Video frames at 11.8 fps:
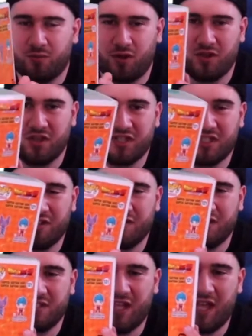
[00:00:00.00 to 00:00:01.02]
of the
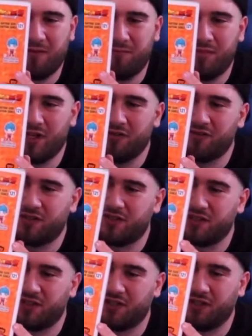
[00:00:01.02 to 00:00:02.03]
series that Beerus is
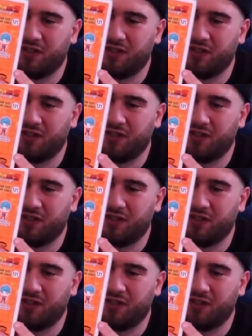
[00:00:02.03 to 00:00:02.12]
in.